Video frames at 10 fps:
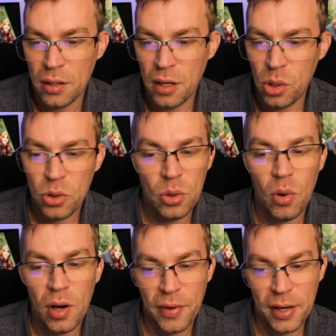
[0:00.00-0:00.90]
No two
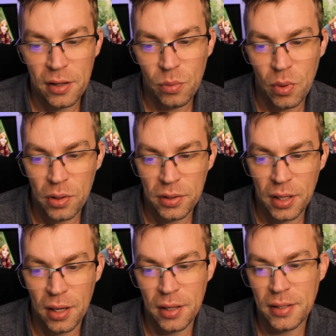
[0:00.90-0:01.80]
Ollivander wands
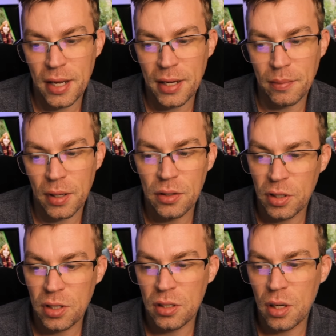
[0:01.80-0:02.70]
are the same,
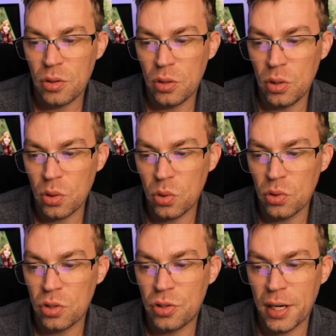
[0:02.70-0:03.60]
just as no two
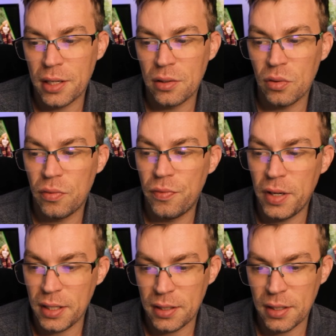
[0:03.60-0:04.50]
unicorns, dragons, or
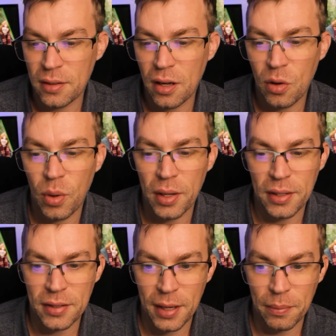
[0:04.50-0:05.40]
phoenixes are quite
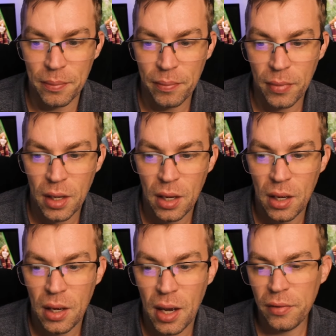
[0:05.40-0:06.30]
the same.
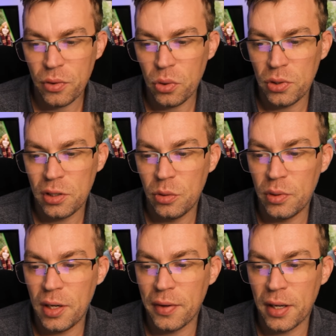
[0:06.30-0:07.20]
And of course, you
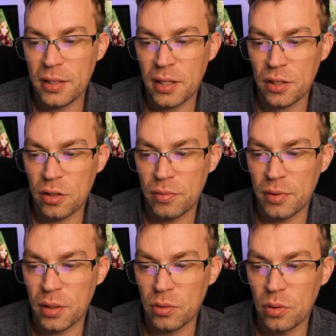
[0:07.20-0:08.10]
will never get such good
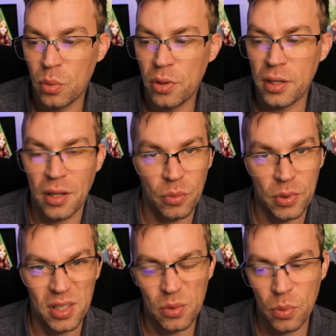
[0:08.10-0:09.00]
results with another
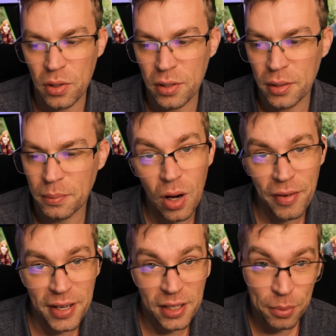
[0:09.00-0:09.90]
wizard's wand.
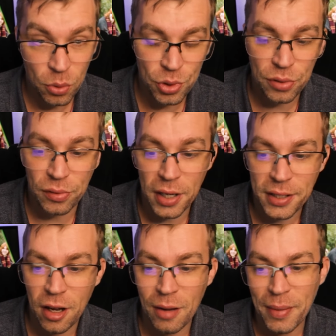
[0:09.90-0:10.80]
Ollivander pulls your right
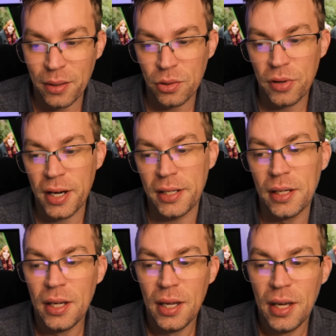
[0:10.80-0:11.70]
arm out straight.
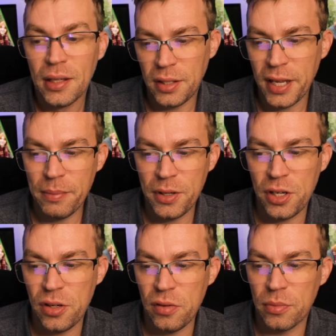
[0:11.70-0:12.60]
The tape
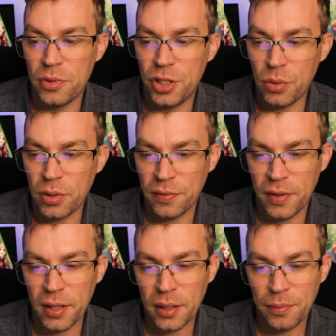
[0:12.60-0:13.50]
measures you from shoulder to
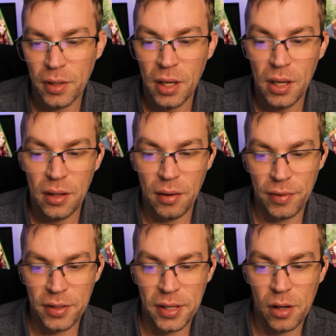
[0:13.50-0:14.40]
finger, then
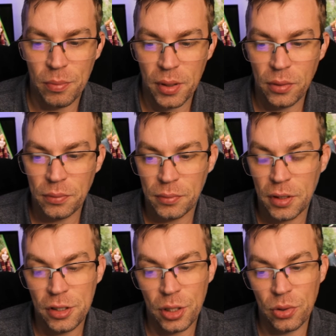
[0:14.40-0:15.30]
wrist to elbow,
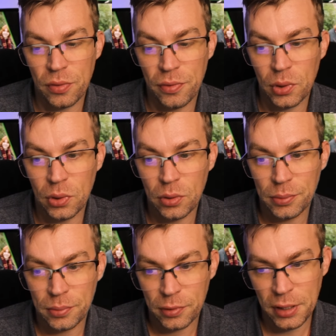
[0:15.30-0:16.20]
shoulder to floor,
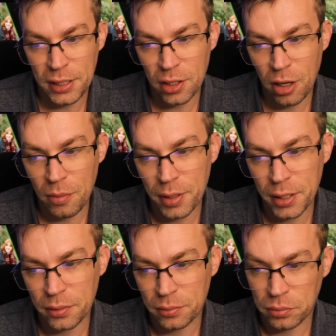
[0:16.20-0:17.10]
knee to
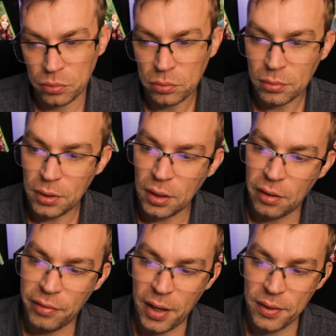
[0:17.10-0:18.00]
armpit,
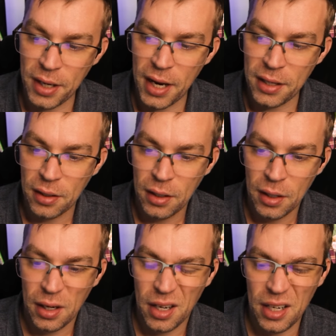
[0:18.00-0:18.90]
round your head,
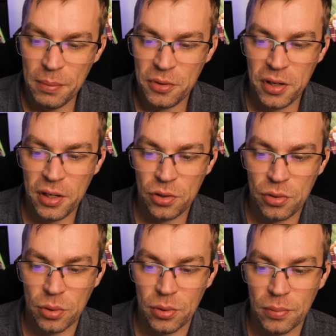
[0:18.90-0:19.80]
and in between your
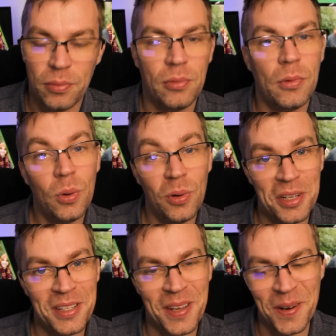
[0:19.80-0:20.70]
nostrils. all on
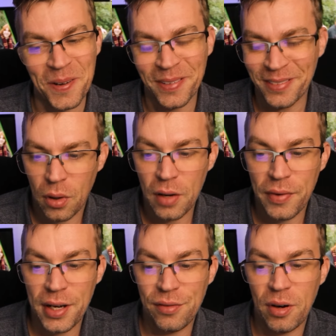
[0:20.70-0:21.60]
its own.
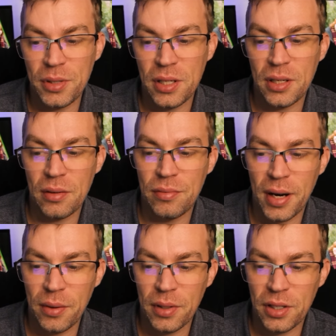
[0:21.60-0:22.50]
Ollivander rummages
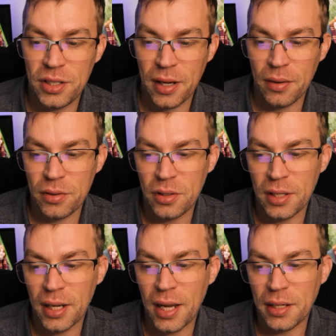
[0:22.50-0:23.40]
around the shelves
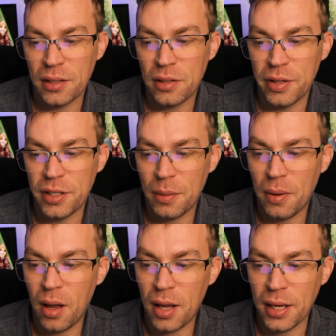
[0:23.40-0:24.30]
using a ladder to reach up
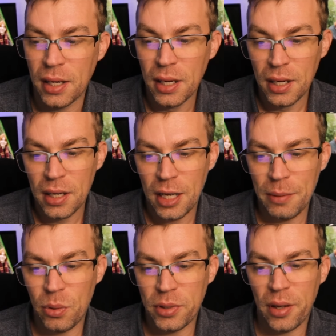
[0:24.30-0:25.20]
high. He
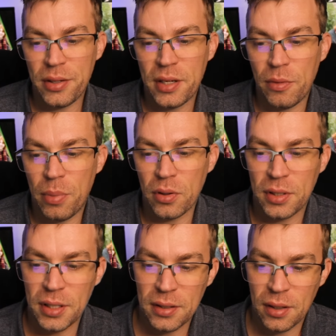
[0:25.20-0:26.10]
pulls out several
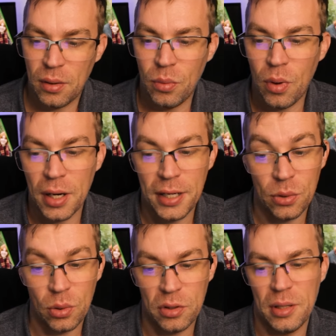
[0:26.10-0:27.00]
boxes while he
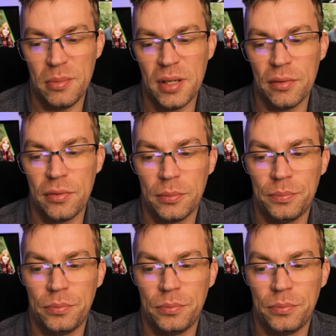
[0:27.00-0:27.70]
talks to himself.